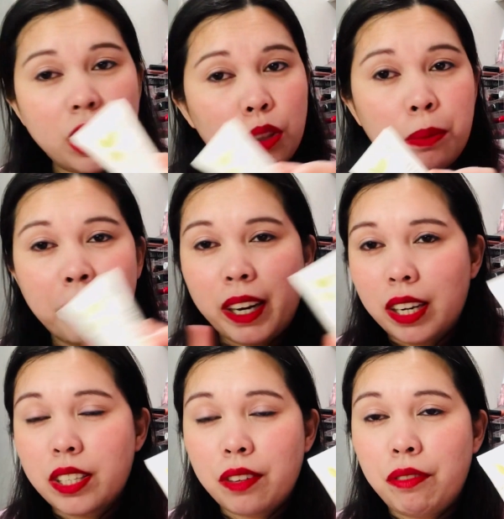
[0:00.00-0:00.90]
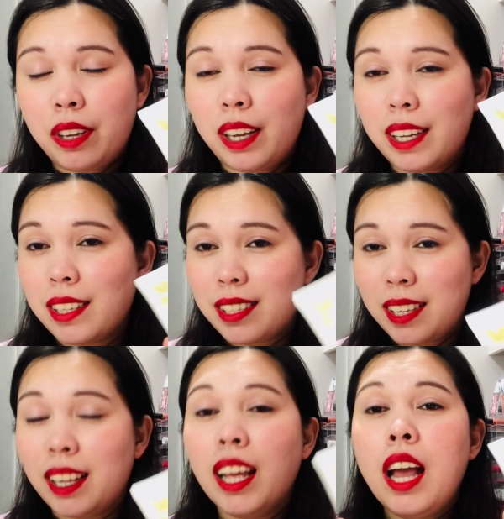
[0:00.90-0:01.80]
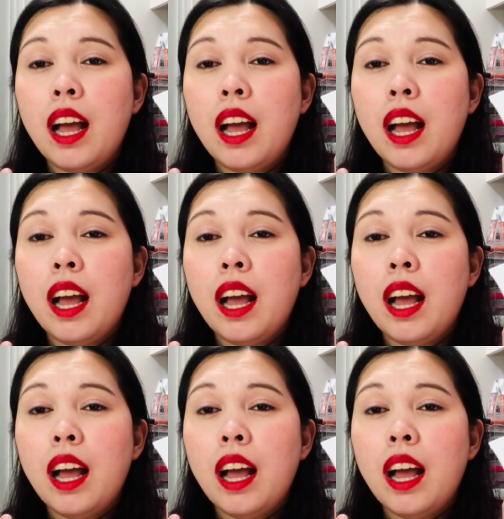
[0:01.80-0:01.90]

I don't mind receiving, as I said,